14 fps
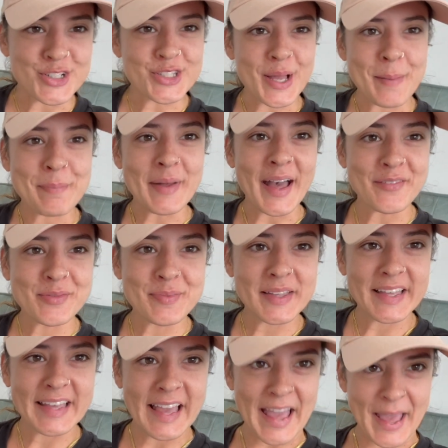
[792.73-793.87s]
just got back from the
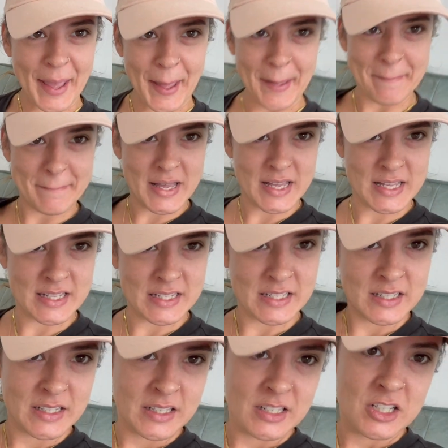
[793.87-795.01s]
game.
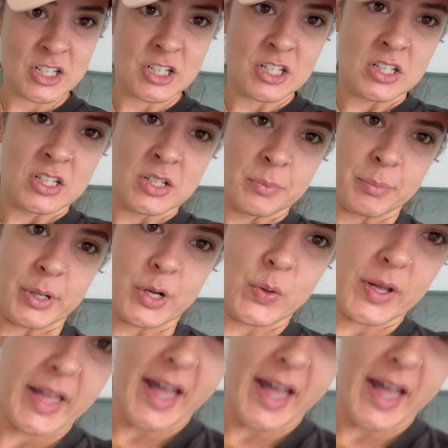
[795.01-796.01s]
Put a quick